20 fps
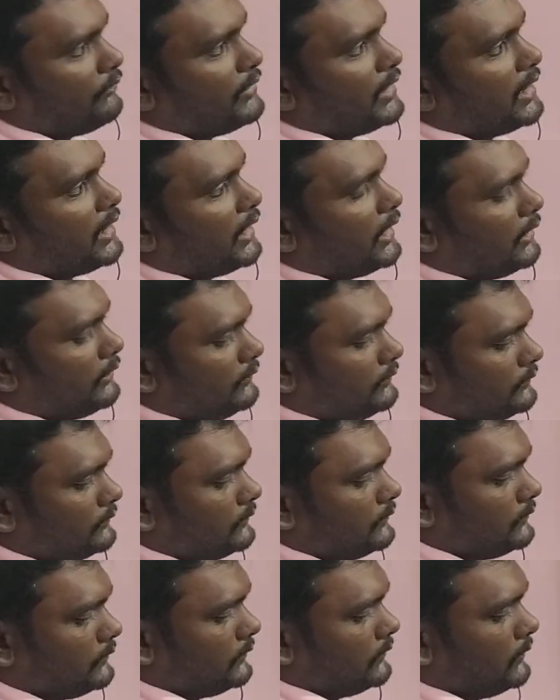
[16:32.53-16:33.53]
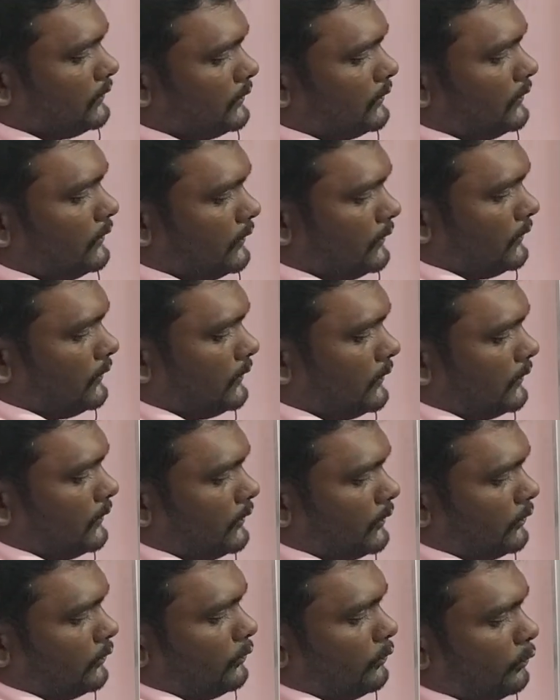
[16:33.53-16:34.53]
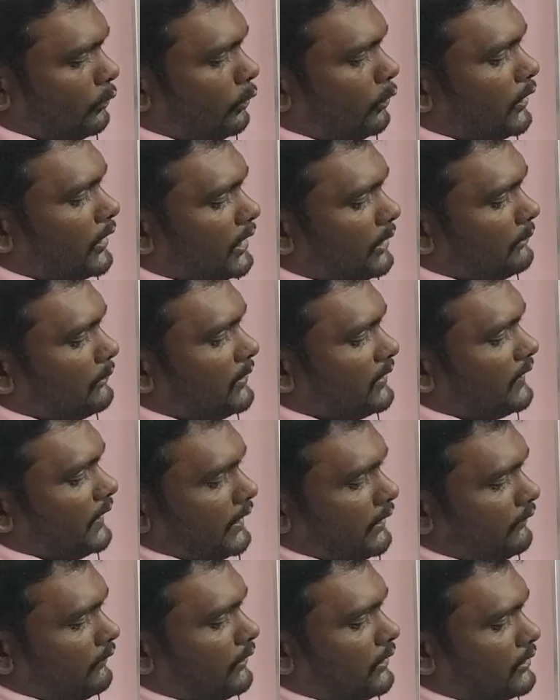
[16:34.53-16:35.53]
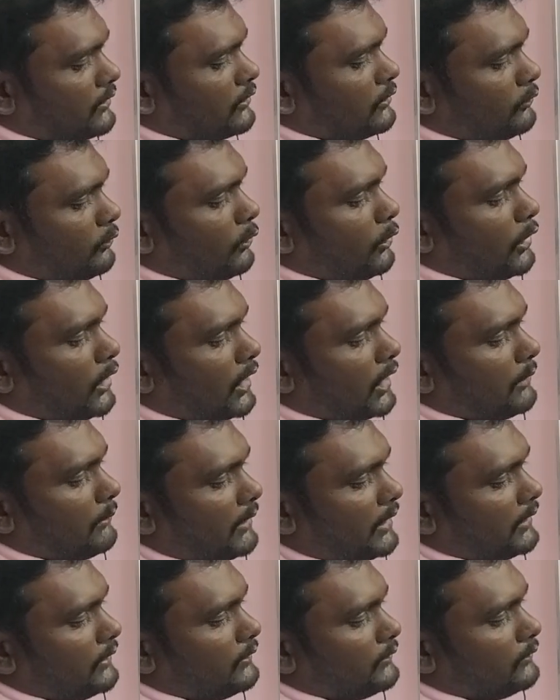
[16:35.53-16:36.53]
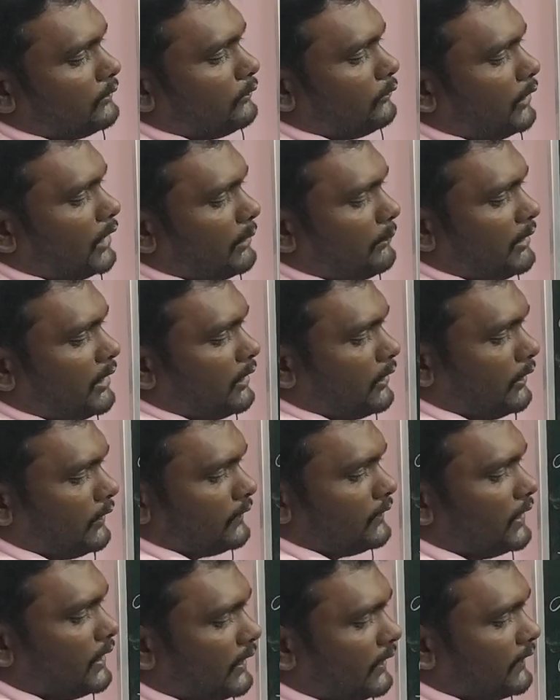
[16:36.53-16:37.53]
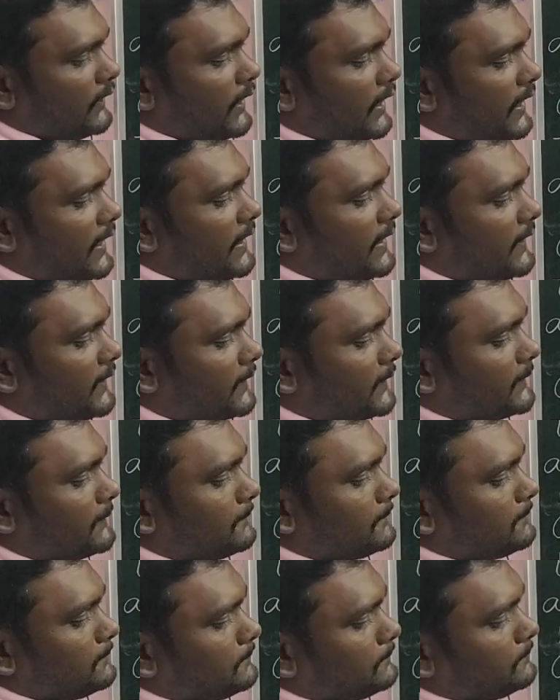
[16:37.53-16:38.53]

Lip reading: we have OM is equals to OR, man. Why? Because that is radius.